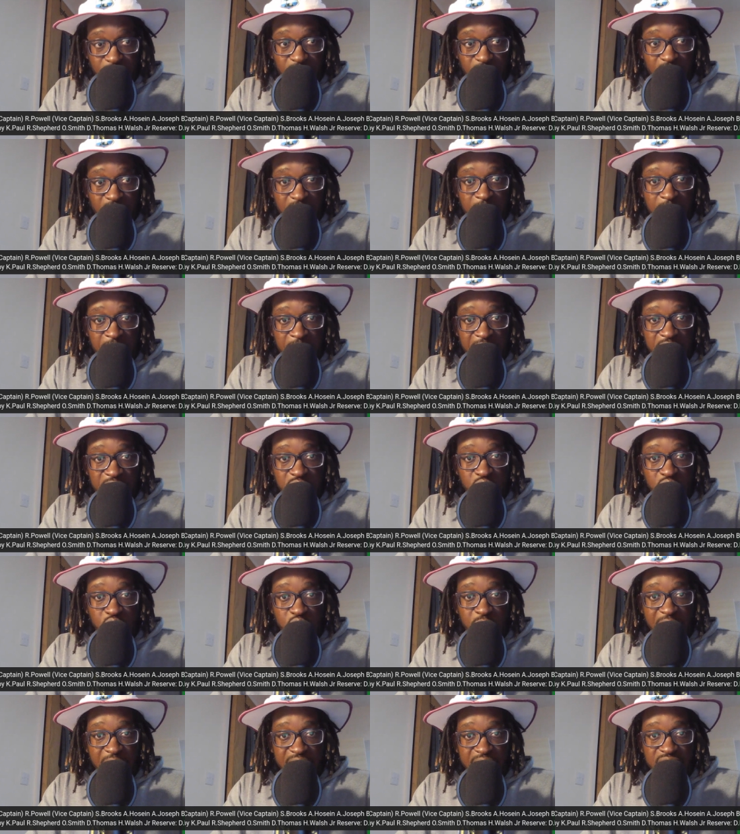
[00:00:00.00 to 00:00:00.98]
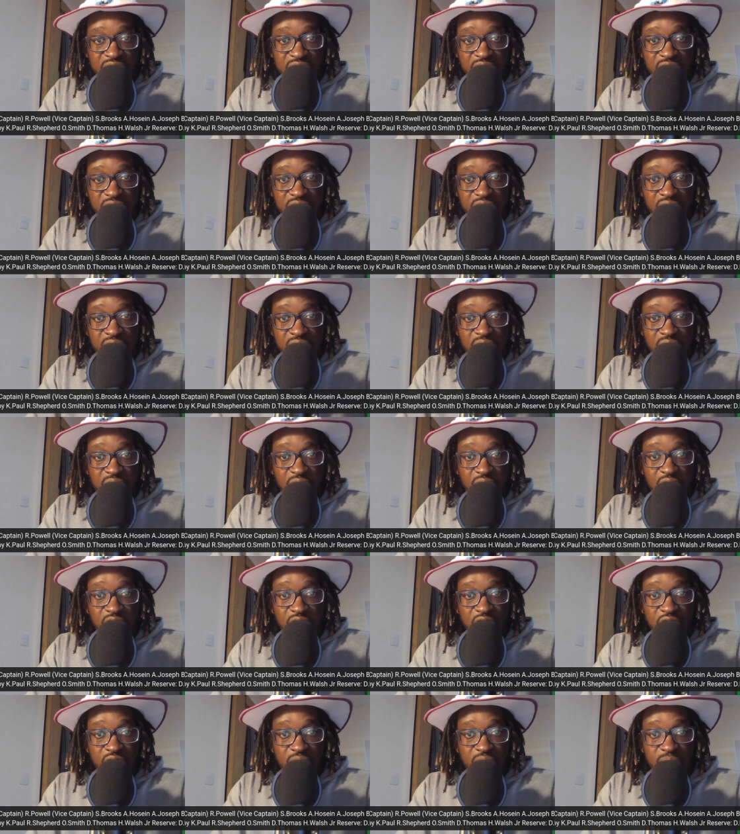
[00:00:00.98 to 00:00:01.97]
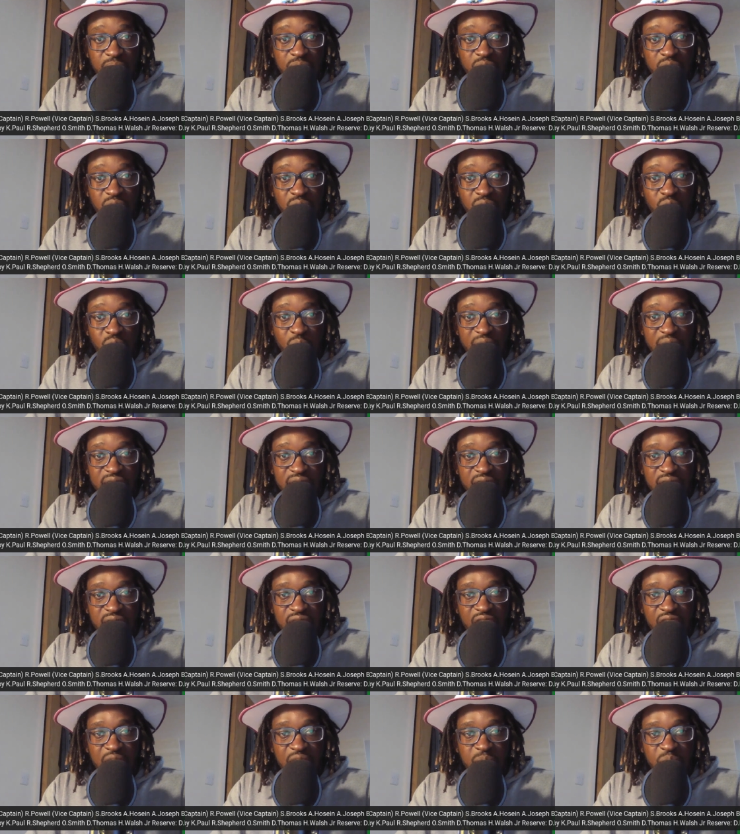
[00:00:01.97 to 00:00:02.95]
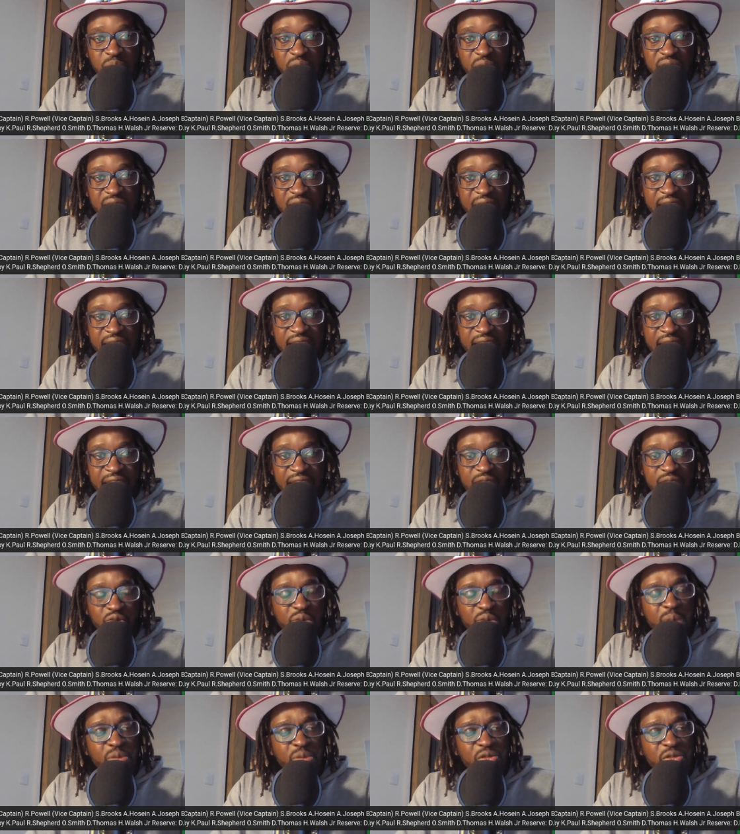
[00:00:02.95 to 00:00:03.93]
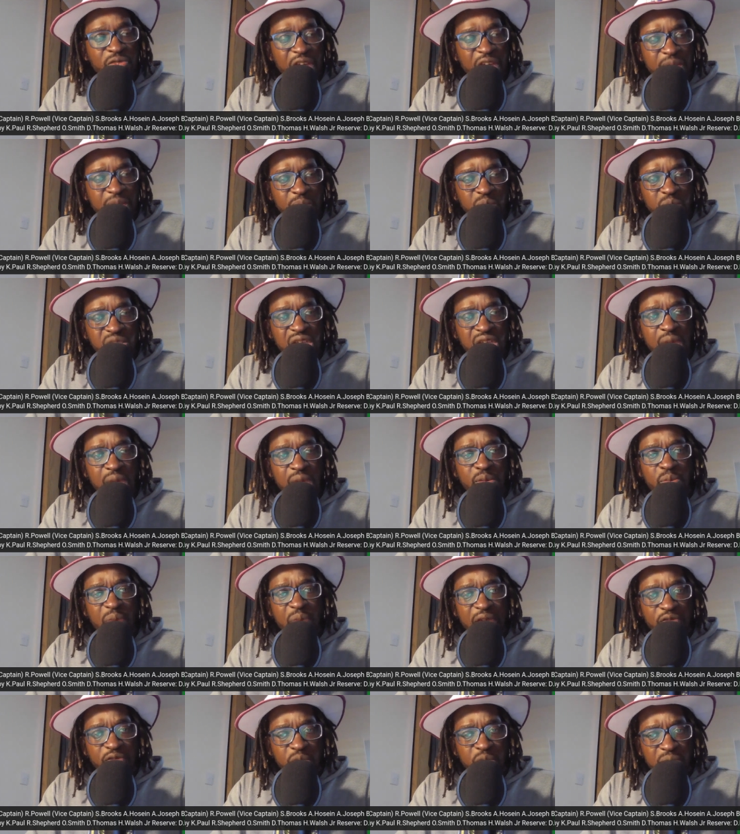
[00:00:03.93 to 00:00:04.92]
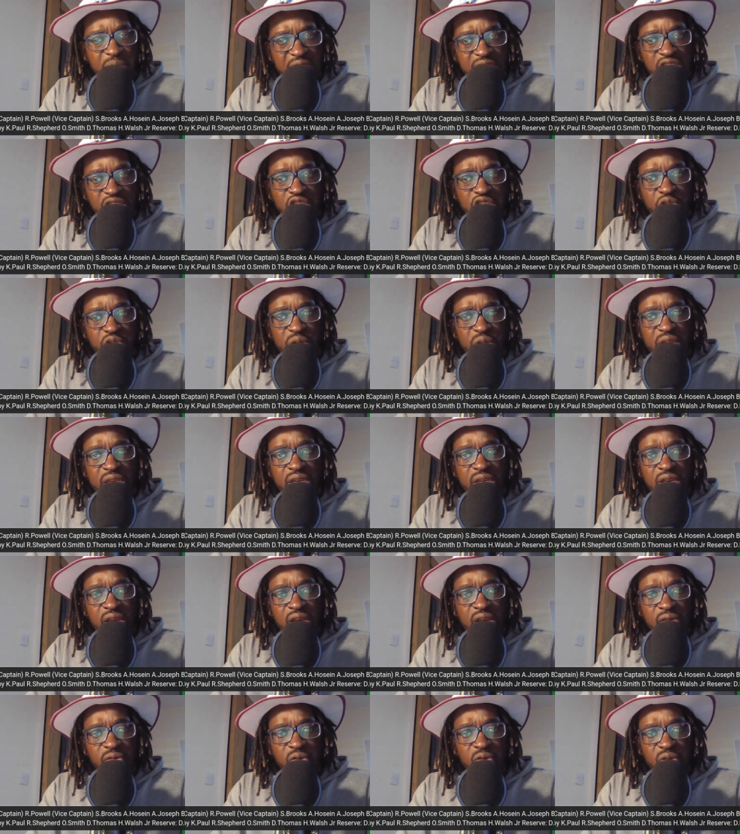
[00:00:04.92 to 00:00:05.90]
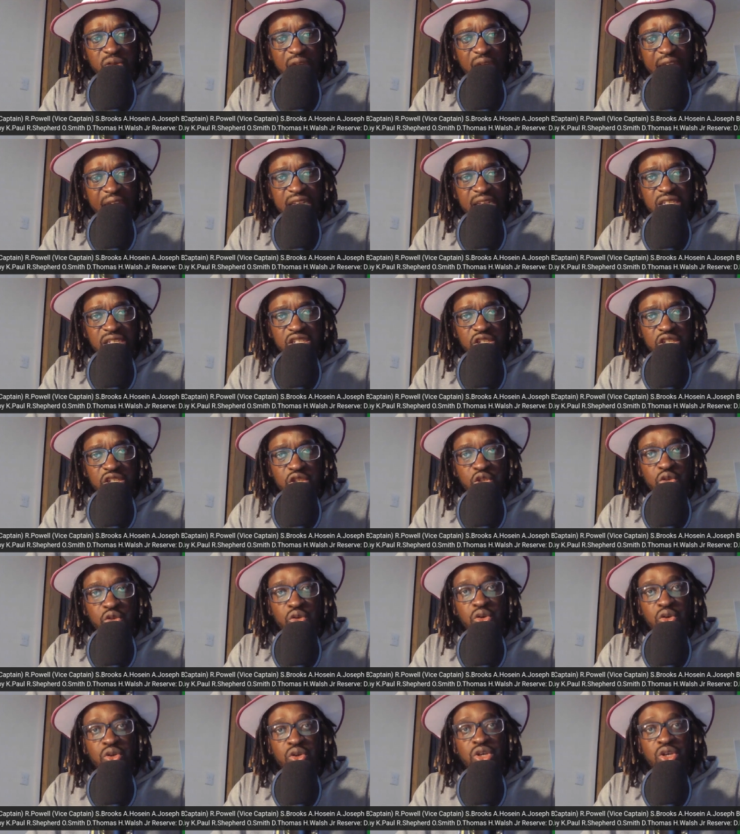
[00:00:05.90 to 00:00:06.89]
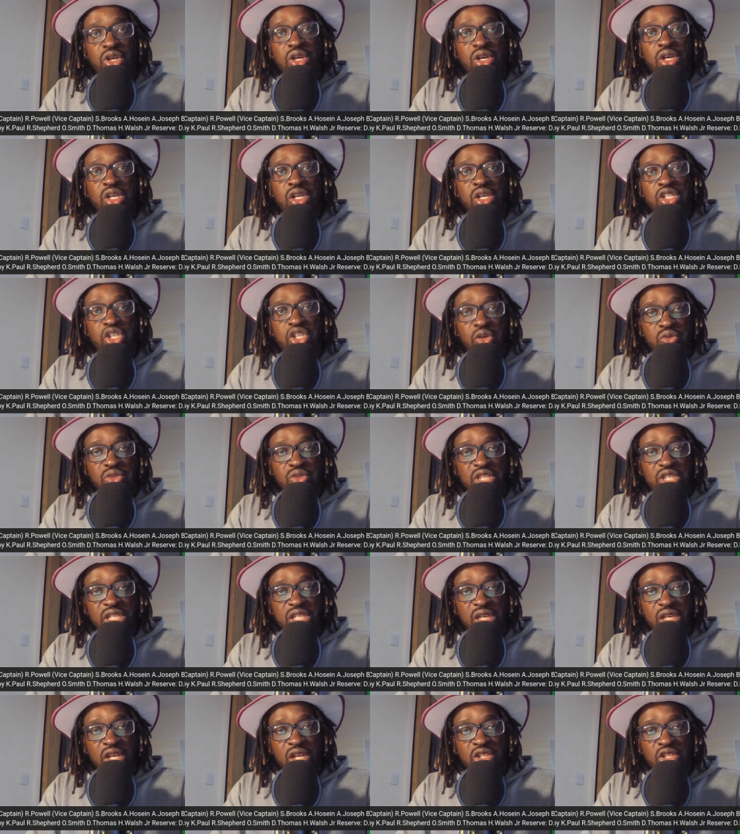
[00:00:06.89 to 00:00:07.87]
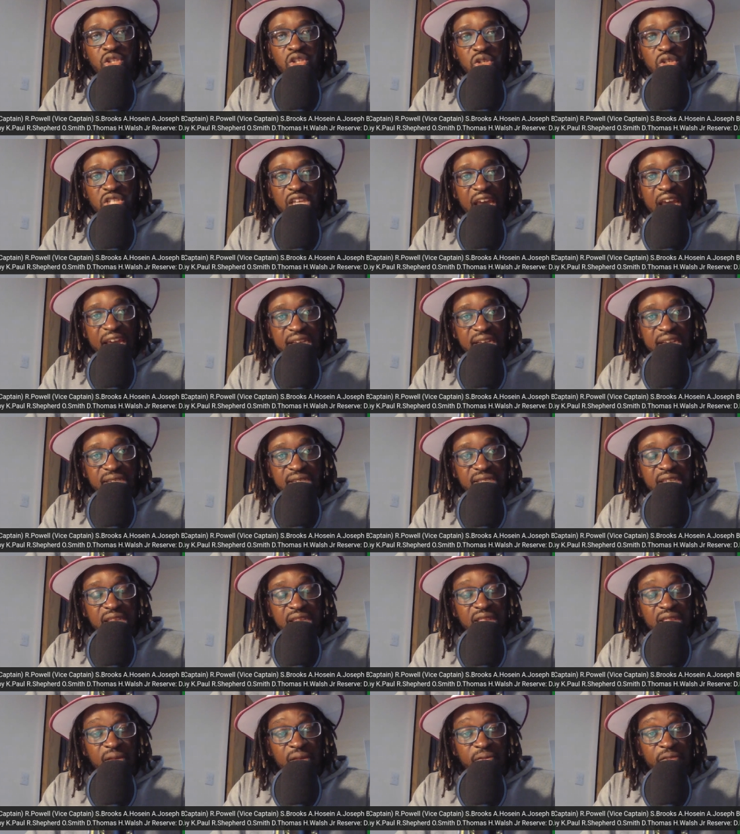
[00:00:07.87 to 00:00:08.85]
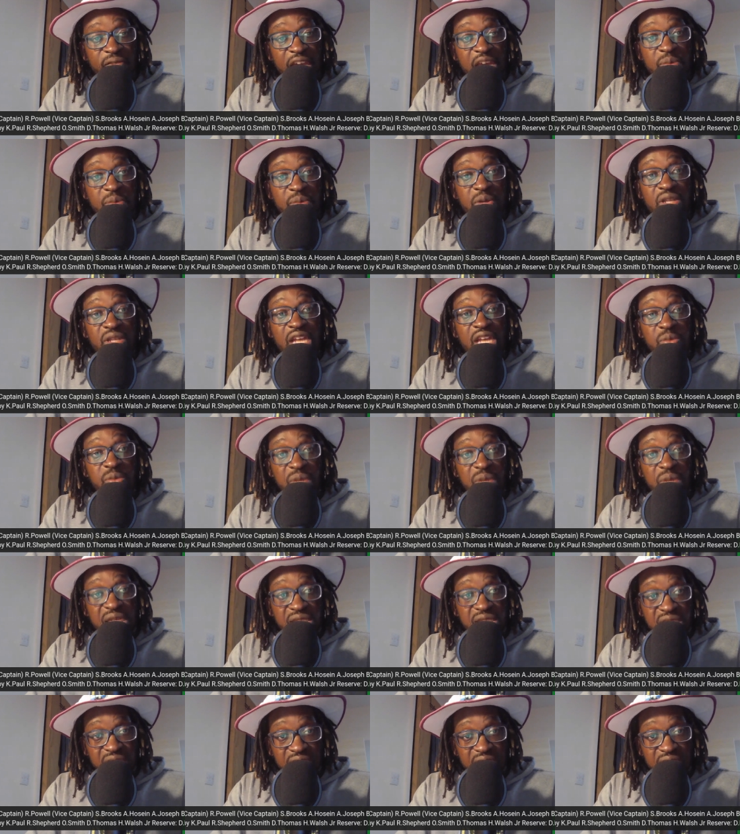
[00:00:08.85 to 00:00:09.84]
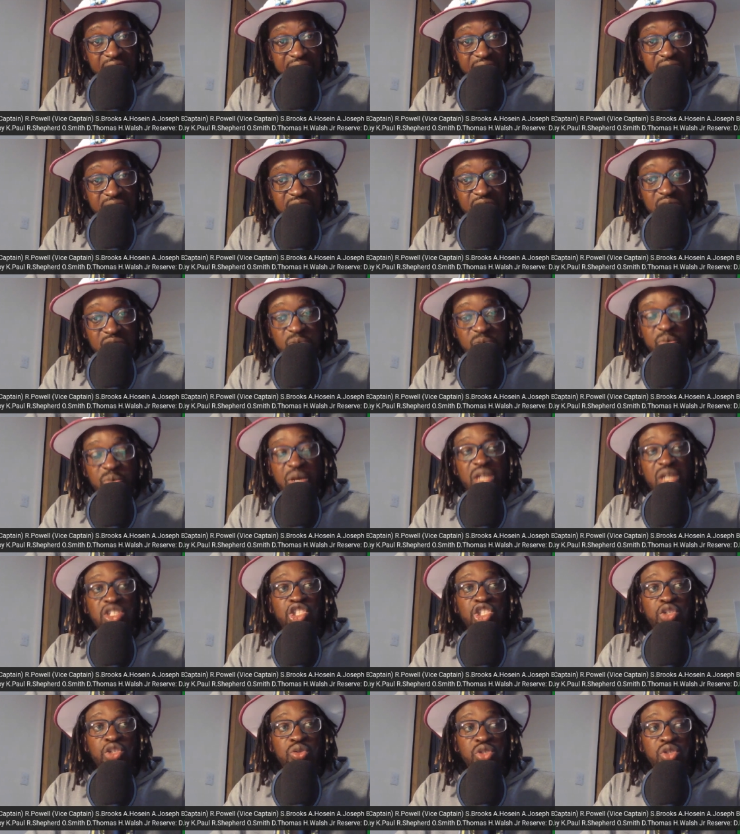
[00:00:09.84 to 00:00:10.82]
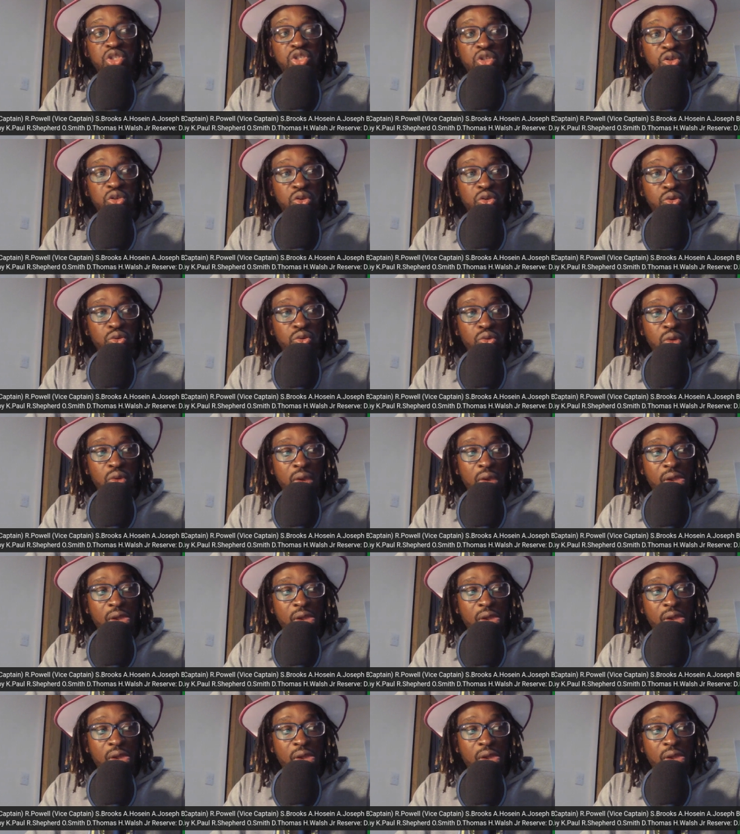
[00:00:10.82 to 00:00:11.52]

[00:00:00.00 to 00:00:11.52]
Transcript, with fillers: He played two matches, um, went at 9.88. Remember, Fabian was coming back from injury for that India tour. So uh, Dr. Haynes said that Fabian had been selected, but due to